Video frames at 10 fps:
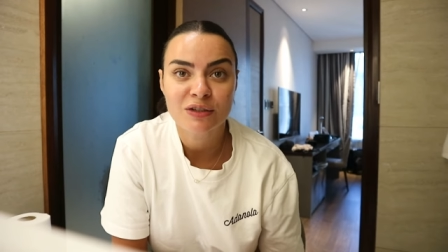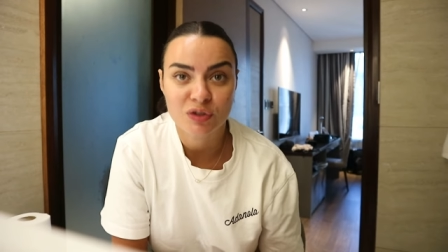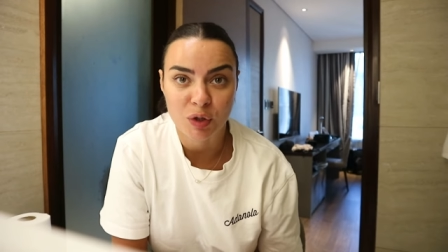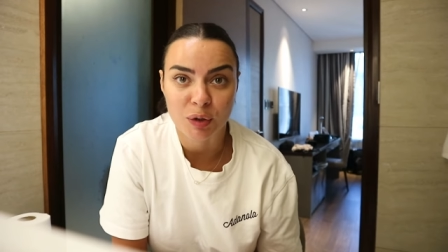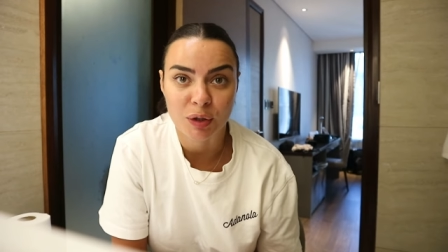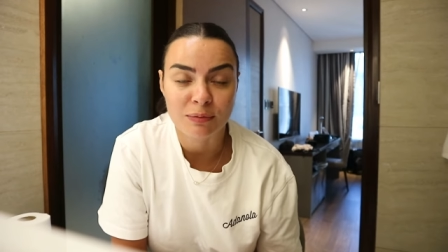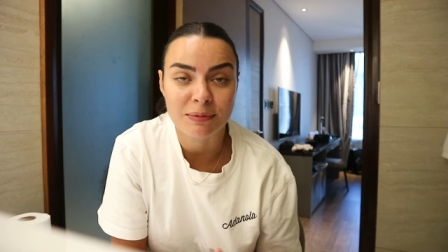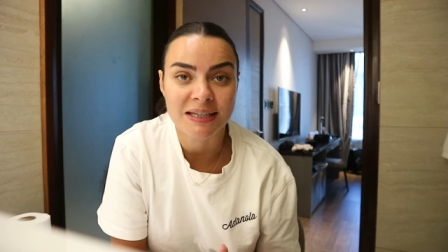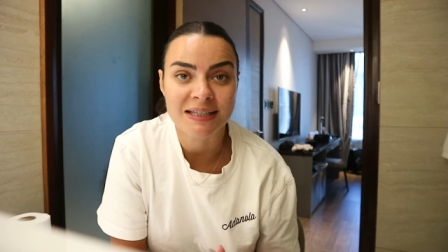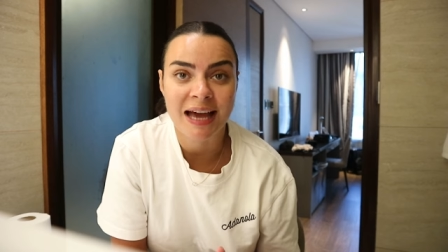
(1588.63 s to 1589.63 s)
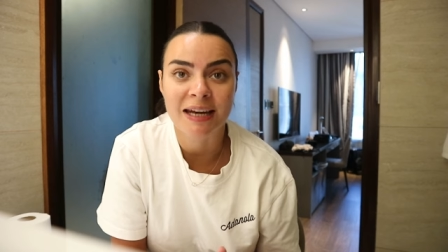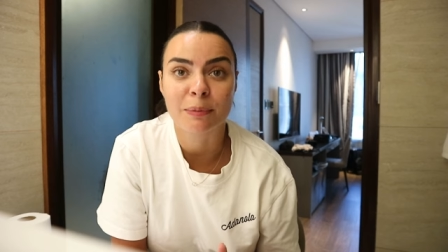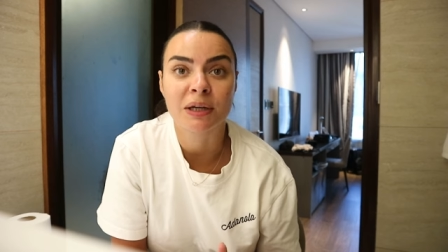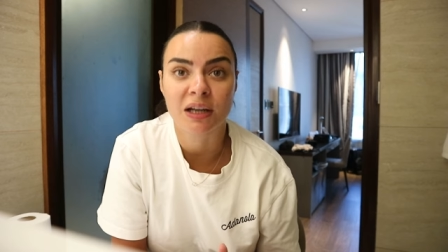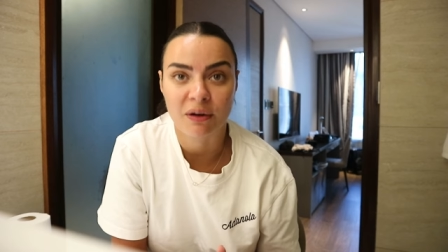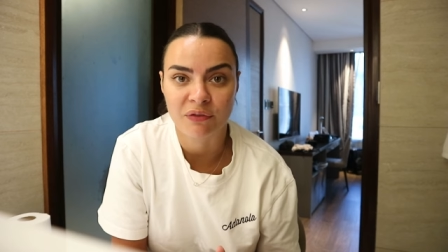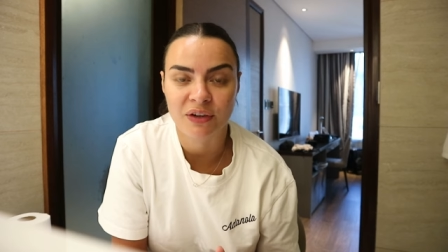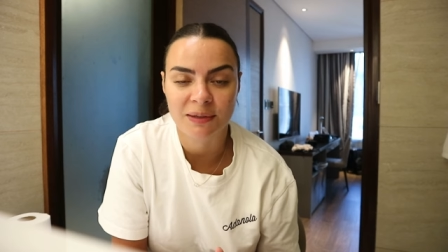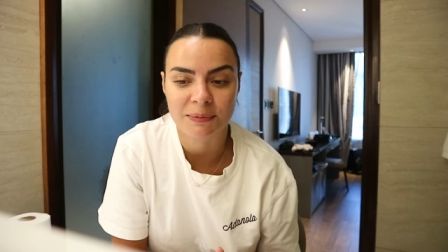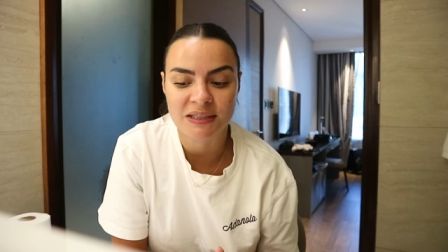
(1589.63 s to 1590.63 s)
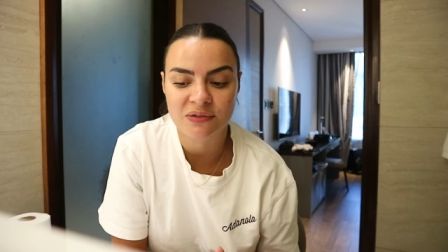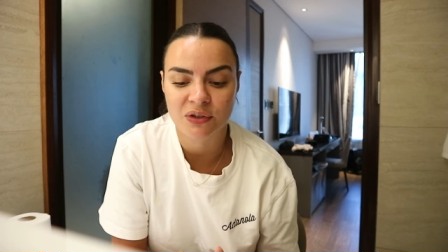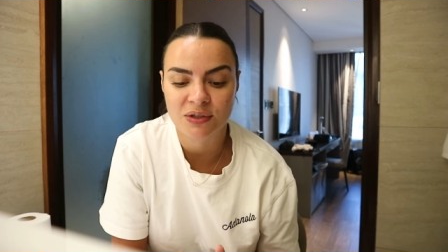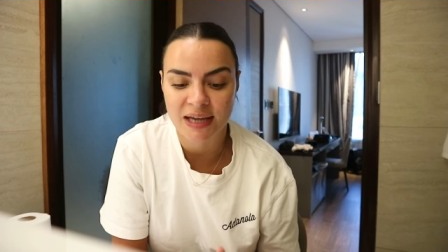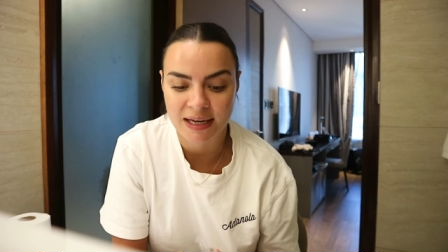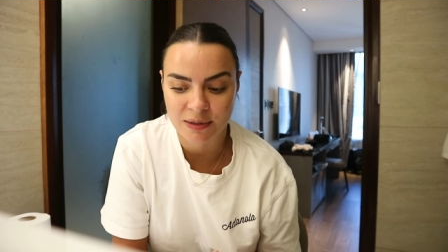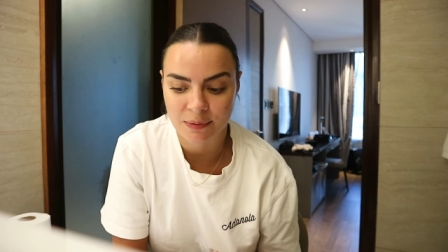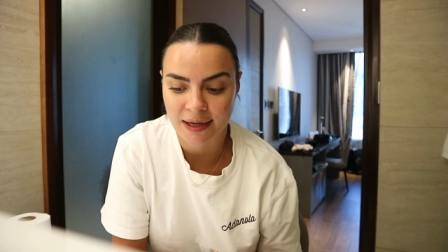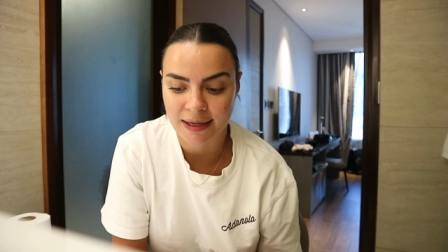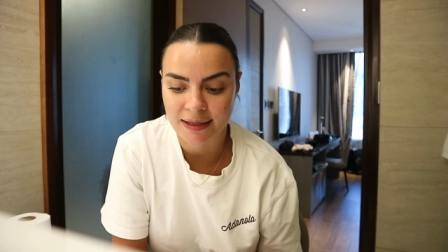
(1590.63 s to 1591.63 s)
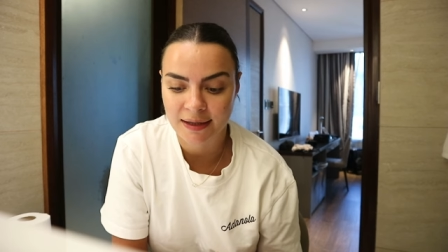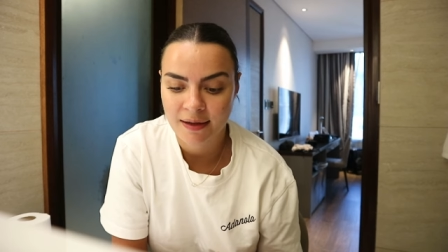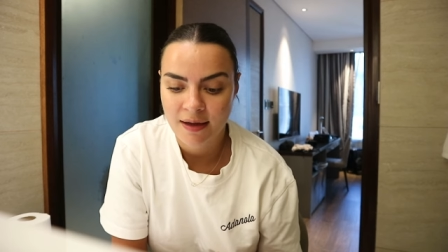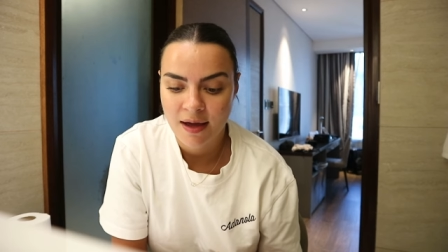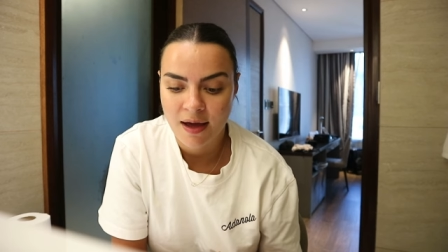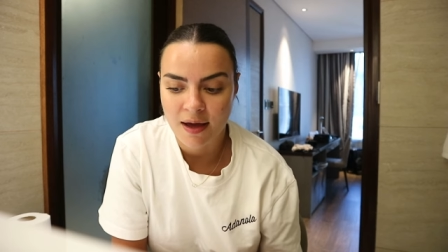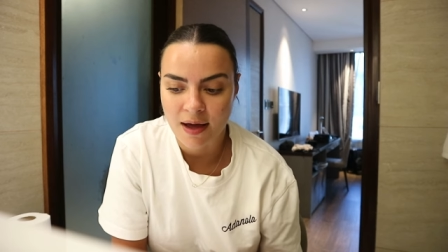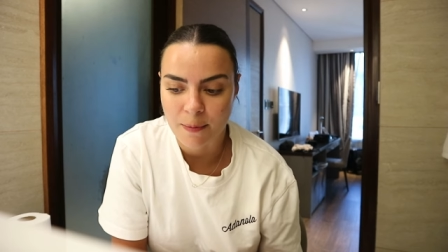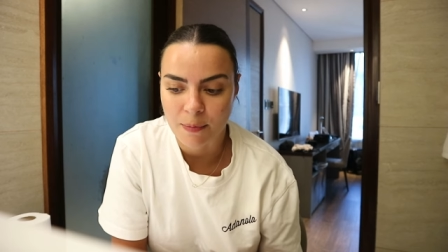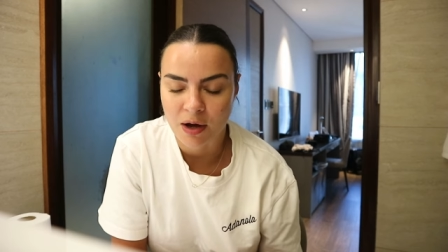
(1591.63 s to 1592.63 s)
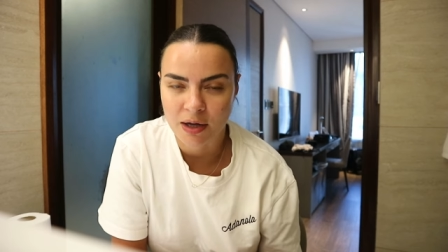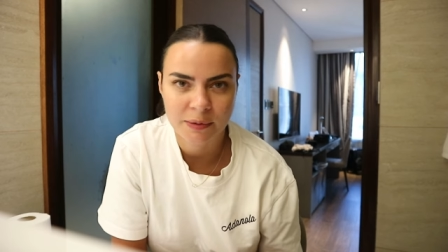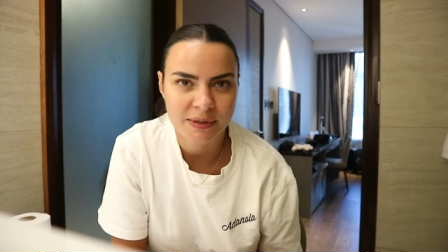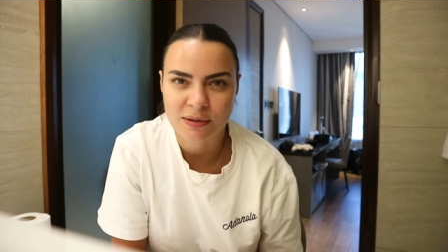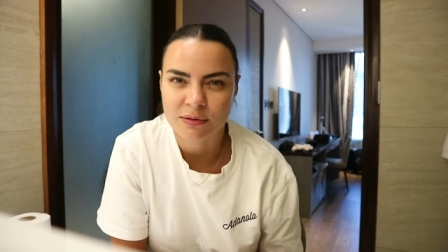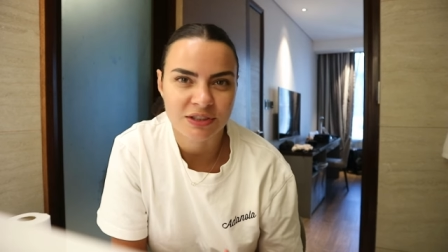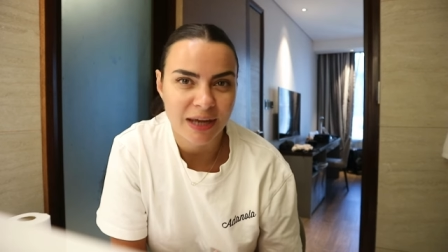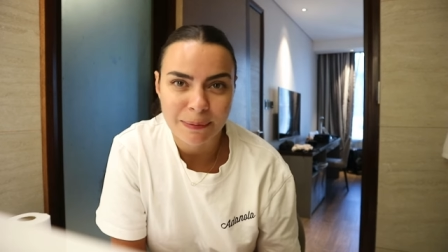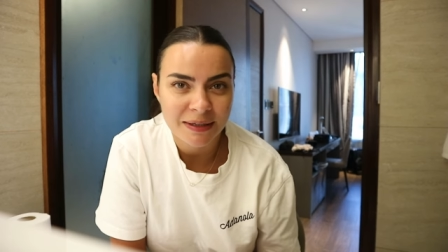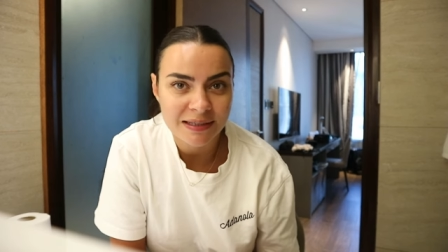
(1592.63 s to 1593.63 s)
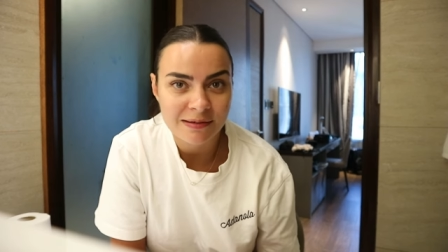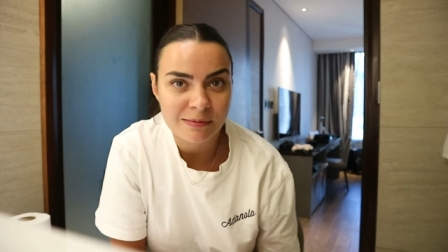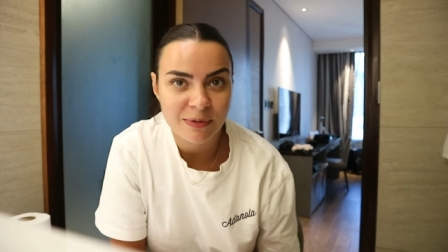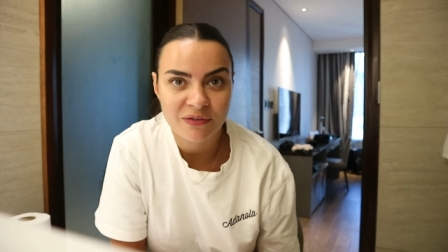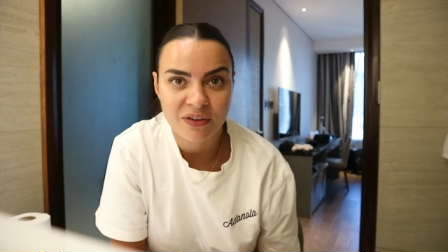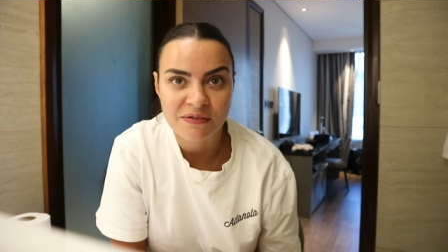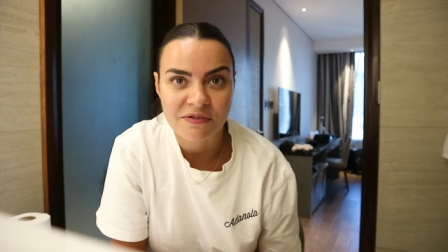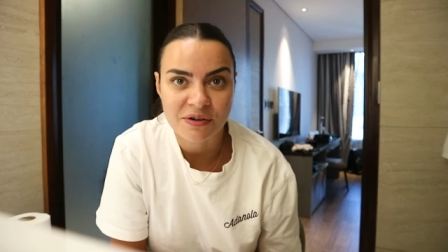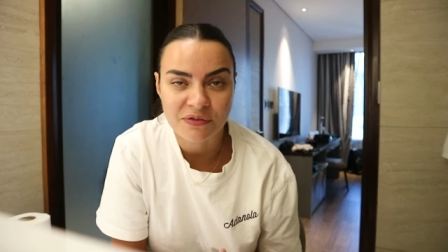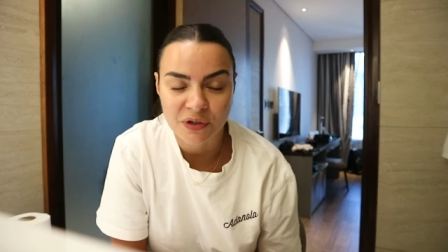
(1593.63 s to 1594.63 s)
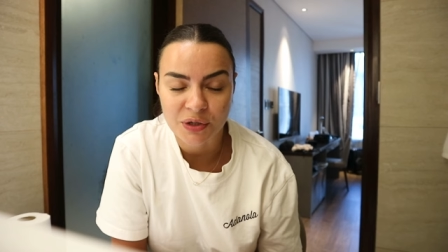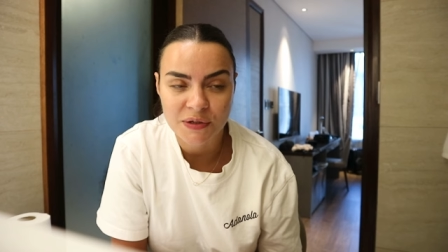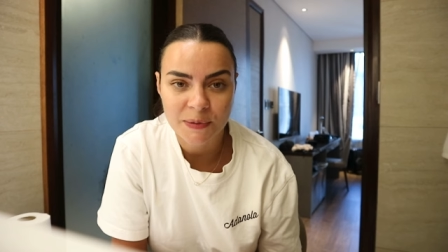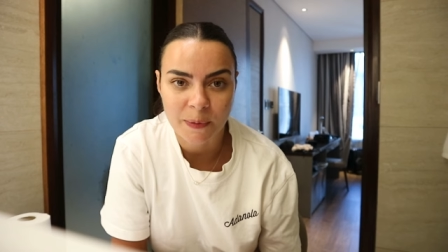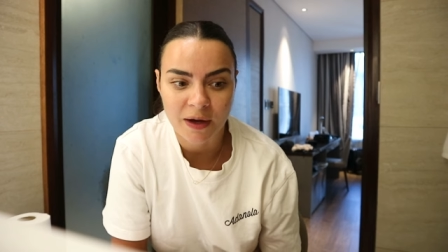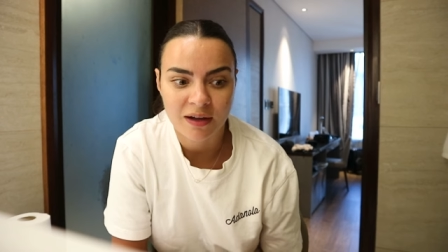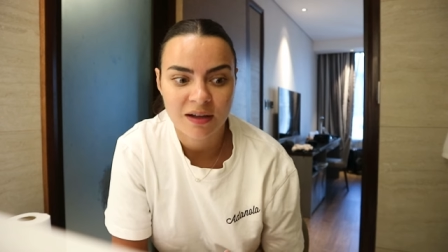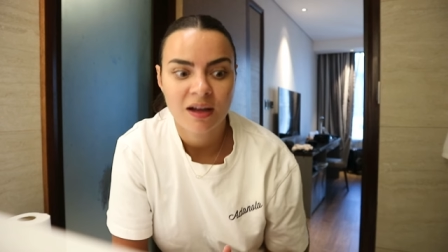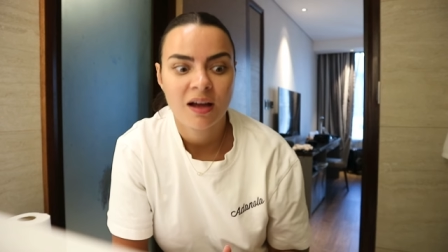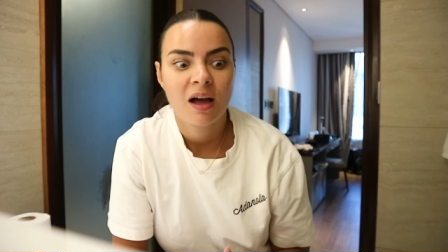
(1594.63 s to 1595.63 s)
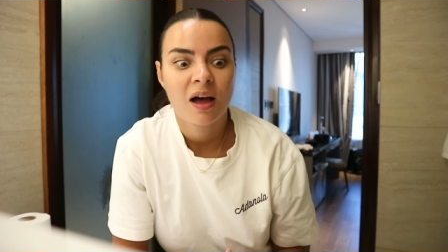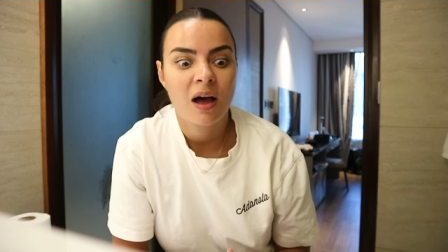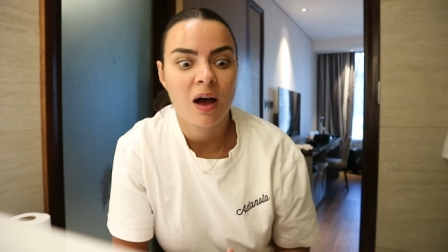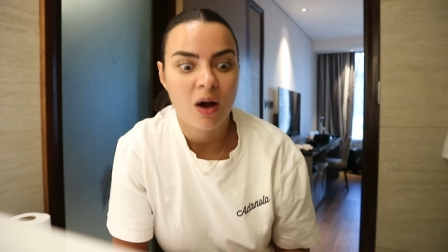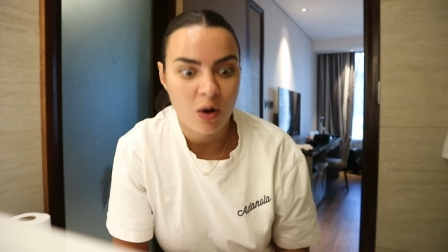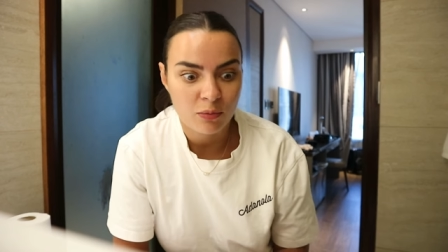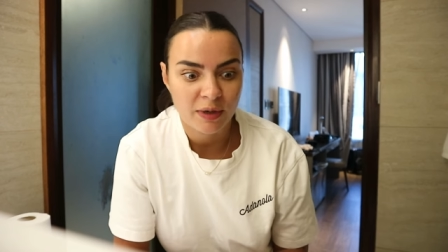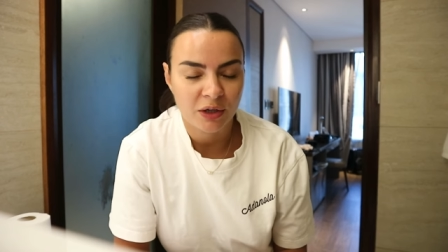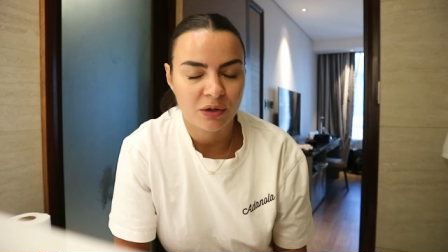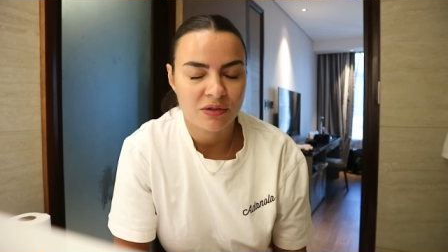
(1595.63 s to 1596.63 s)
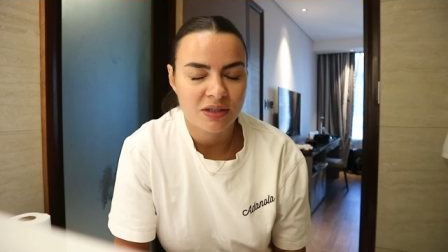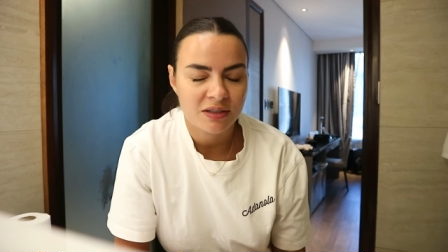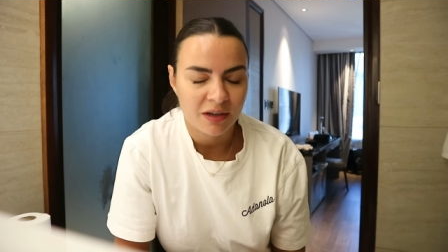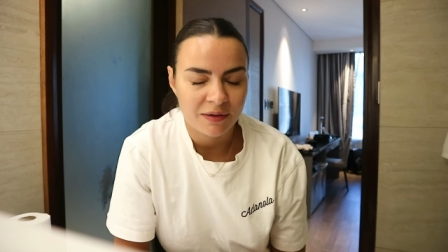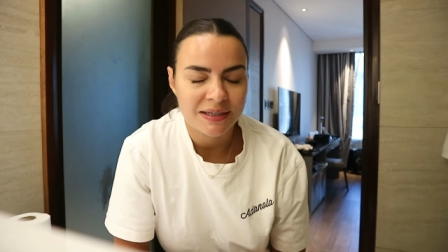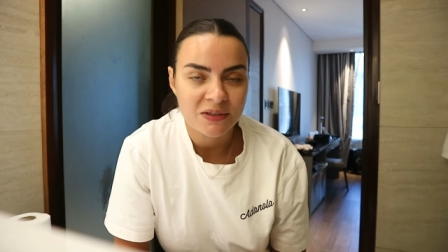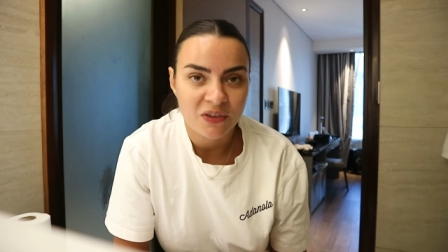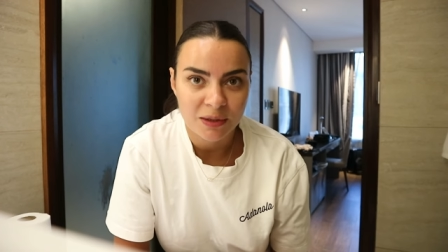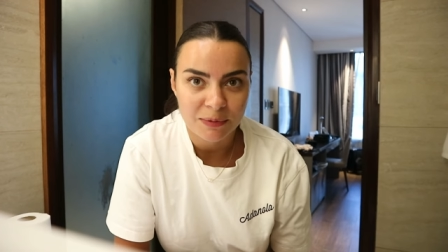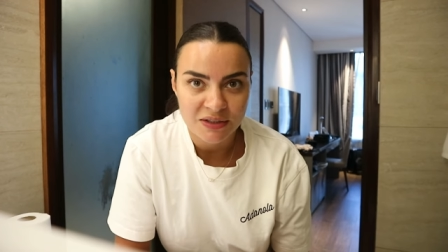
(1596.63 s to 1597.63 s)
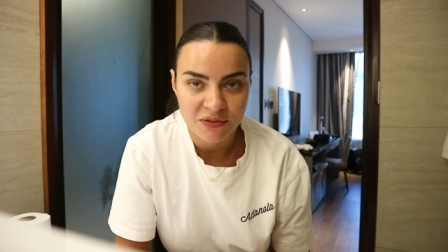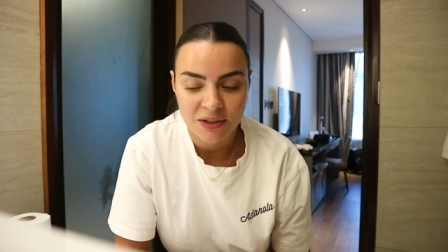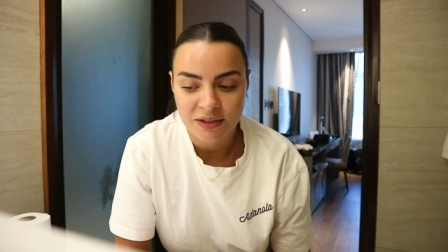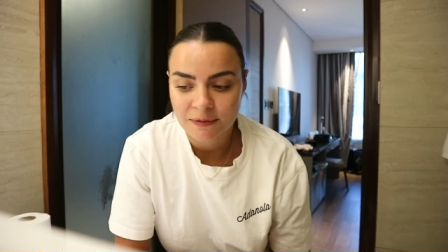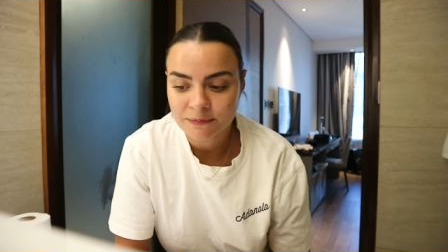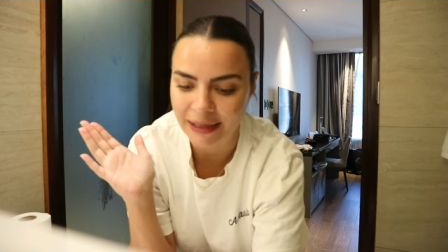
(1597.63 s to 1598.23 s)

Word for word: So good. Me and Tanim love Vietnamese food anyway. Um, I always thought Japanese was my favourite food, but oh my god, no, it's Vietnamese food.